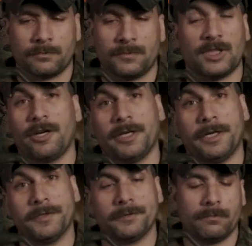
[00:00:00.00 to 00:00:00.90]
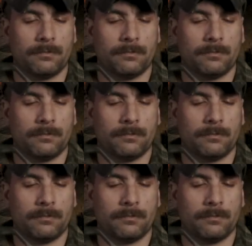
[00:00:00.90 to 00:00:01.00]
Sorry, it is.